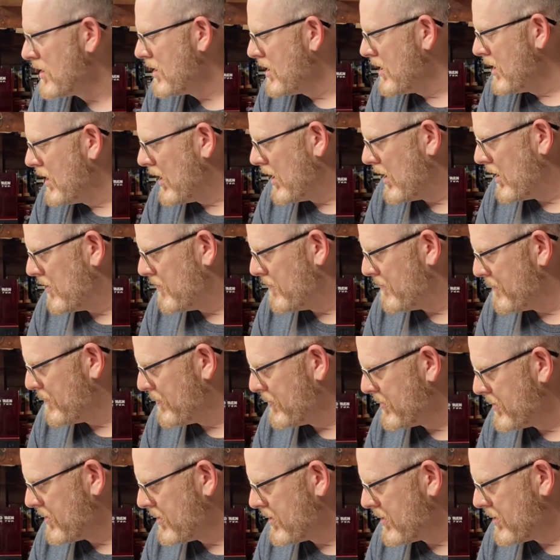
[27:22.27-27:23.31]
You
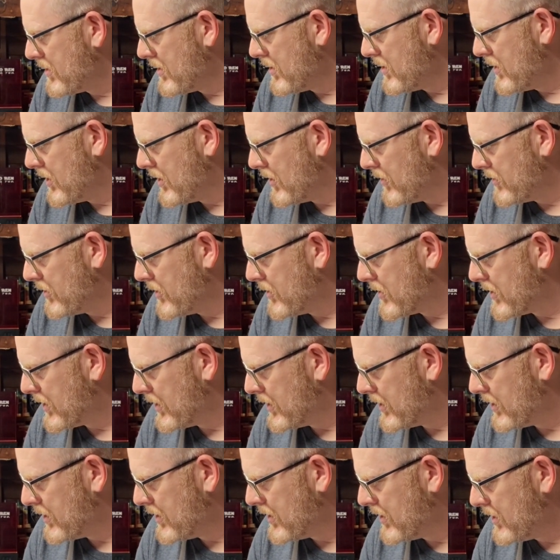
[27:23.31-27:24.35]
know,
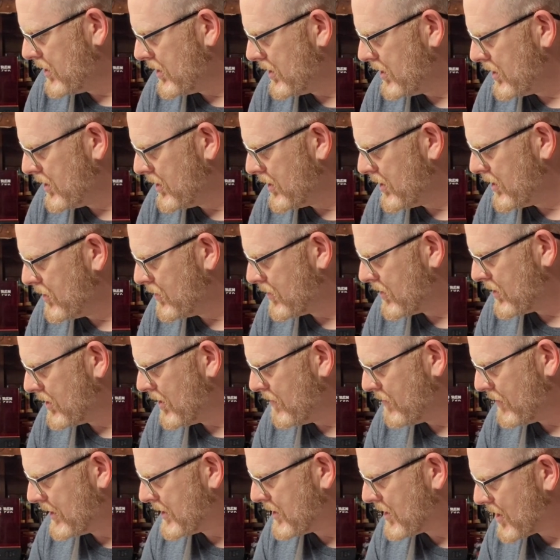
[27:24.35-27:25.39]
if
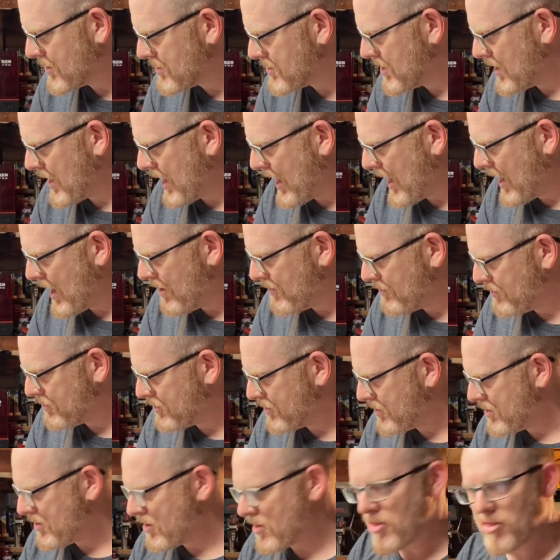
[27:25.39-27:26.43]
it doesn't have
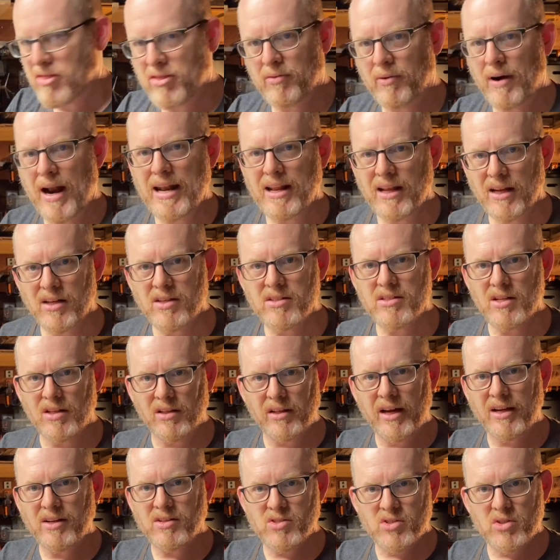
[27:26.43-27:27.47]
threading to
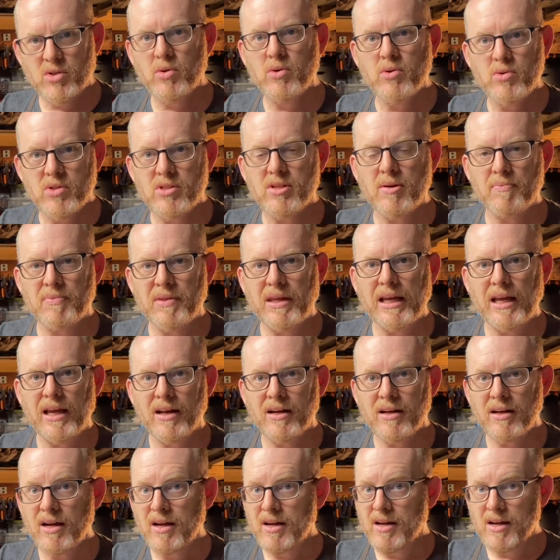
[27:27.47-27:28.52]
like screw something
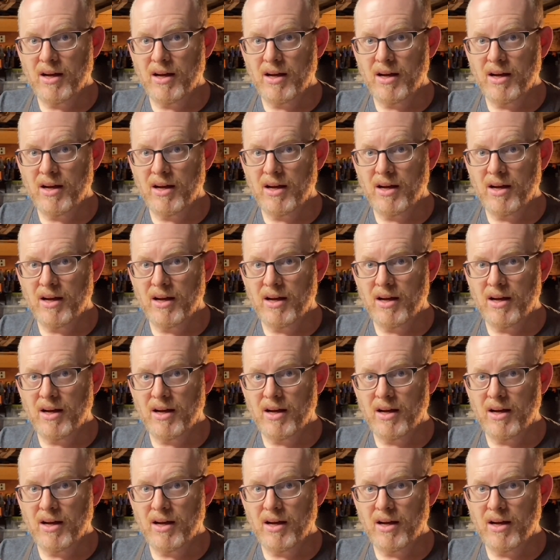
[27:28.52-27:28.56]
in,